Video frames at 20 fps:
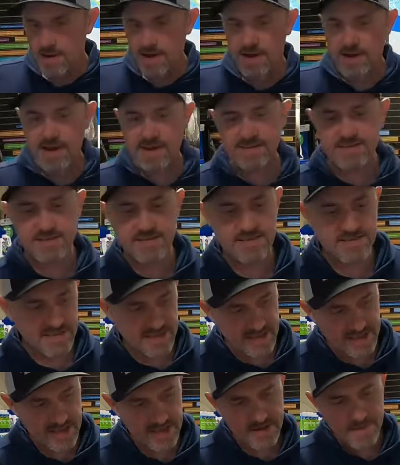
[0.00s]
And as you can
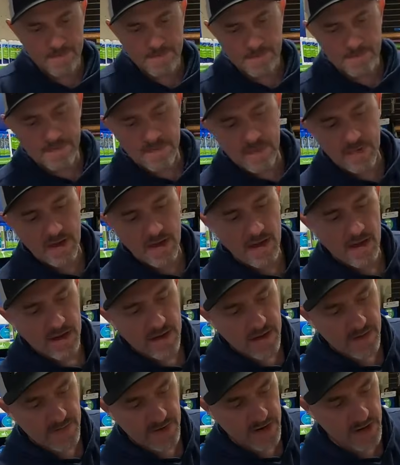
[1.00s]
see,
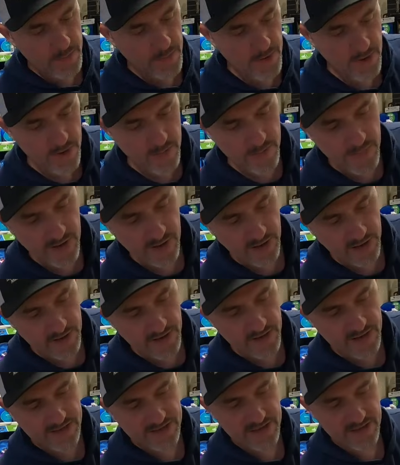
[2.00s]
covering up our
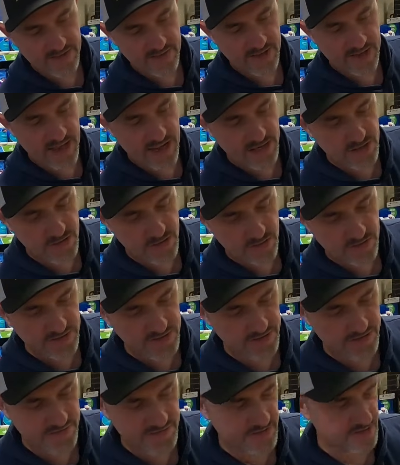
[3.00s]
impeller is the actual
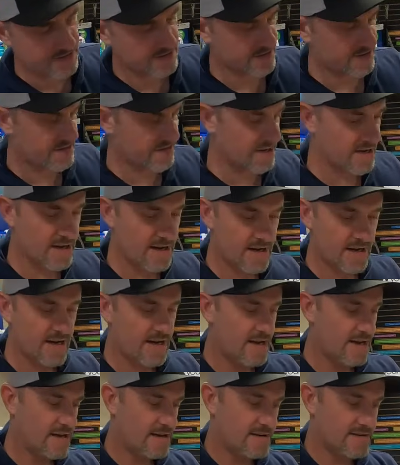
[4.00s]
diffuser.
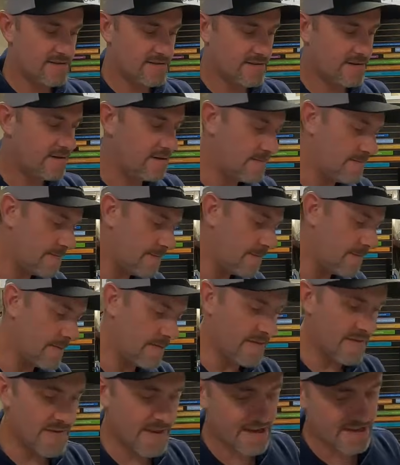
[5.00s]
So
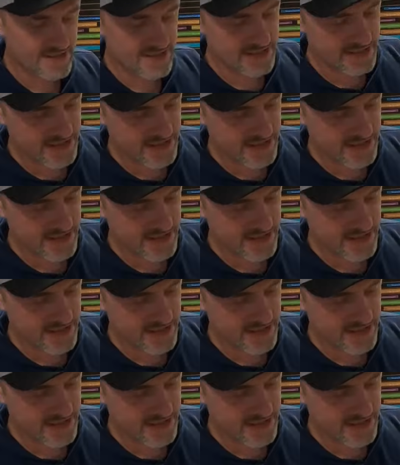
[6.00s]
the next